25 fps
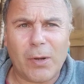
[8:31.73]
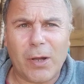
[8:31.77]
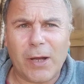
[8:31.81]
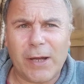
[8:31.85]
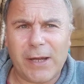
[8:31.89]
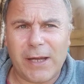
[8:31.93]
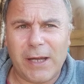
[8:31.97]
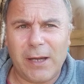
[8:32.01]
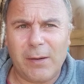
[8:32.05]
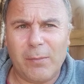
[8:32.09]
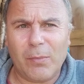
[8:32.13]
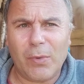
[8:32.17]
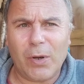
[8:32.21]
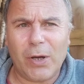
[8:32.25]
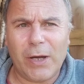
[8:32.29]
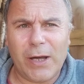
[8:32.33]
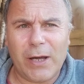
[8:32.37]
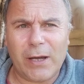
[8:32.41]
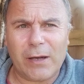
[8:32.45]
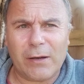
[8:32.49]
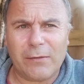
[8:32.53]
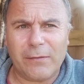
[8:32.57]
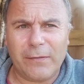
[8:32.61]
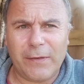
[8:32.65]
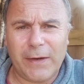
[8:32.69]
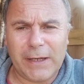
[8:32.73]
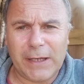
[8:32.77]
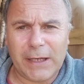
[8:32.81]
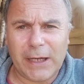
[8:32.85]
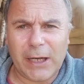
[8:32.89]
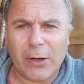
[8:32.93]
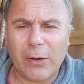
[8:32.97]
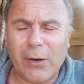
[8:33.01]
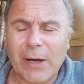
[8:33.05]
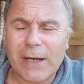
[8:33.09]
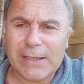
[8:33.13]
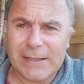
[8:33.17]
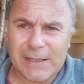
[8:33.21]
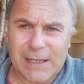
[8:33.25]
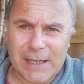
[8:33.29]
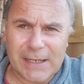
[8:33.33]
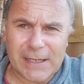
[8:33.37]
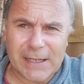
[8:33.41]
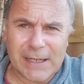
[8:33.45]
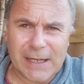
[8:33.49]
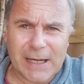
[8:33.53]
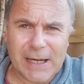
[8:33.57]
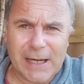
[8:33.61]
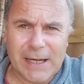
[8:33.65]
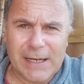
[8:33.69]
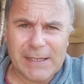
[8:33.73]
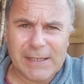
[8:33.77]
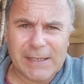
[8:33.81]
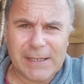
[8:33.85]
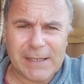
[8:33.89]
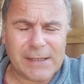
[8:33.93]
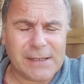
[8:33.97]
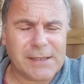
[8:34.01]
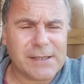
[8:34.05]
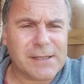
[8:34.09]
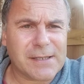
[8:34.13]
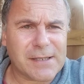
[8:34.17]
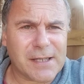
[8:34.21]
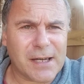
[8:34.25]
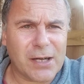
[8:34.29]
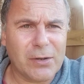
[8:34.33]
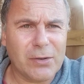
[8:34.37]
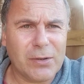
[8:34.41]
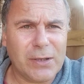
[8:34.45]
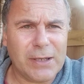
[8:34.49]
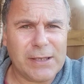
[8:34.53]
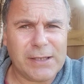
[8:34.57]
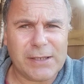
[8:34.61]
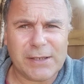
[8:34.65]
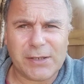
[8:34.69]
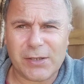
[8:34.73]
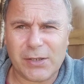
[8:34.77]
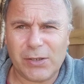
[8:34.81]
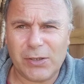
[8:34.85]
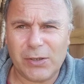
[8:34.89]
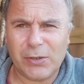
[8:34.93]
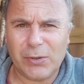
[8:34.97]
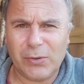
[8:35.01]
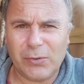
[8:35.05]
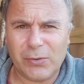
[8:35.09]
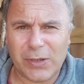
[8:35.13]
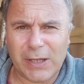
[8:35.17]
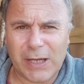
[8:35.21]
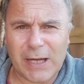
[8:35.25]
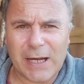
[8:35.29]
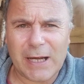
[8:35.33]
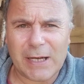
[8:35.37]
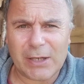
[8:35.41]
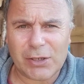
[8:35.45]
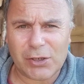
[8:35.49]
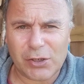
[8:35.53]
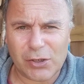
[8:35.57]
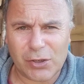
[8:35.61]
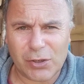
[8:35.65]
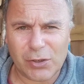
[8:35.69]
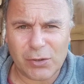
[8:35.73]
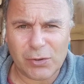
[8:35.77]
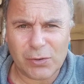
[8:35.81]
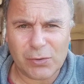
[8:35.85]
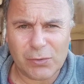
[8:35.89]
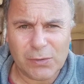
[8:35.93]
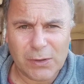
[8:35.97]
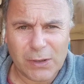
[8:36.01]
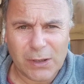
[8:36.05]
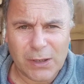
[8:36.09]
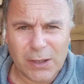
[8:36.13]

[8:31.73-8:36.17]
Like in my other video, I dedicated solely to the actual